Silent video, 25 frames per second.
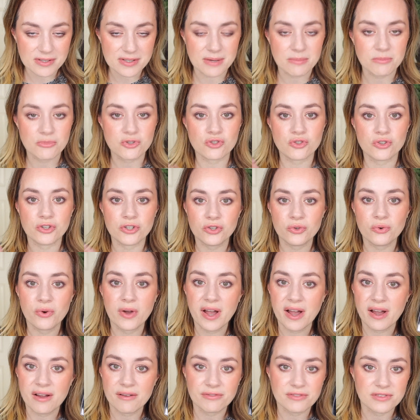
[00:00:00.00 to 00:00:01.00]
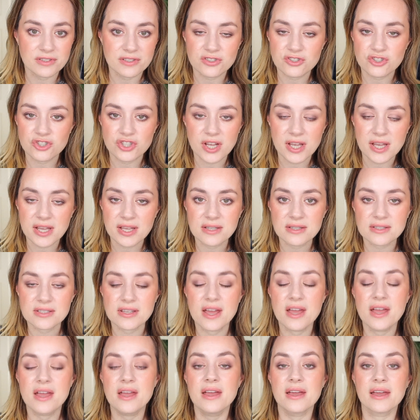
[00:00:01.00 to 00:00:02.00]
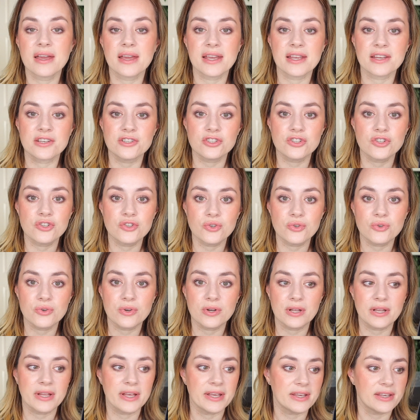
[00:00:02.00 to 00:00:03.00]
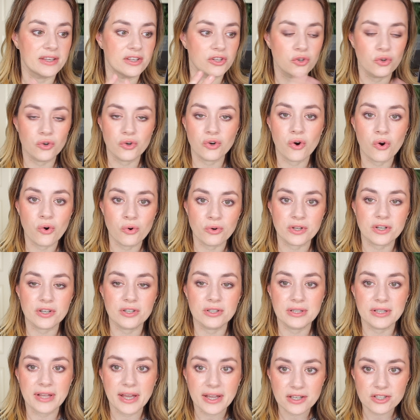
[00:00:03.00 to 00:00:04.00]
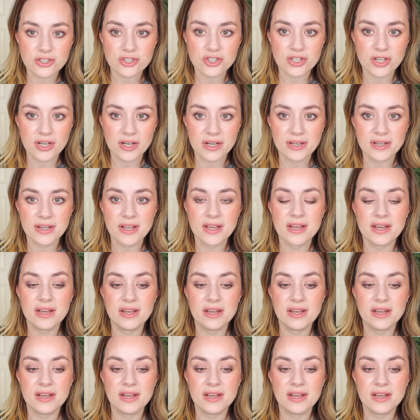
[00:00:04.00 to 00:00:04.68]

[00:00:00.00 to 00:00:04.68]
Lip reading: I'm sure you have the shades into like your own collection,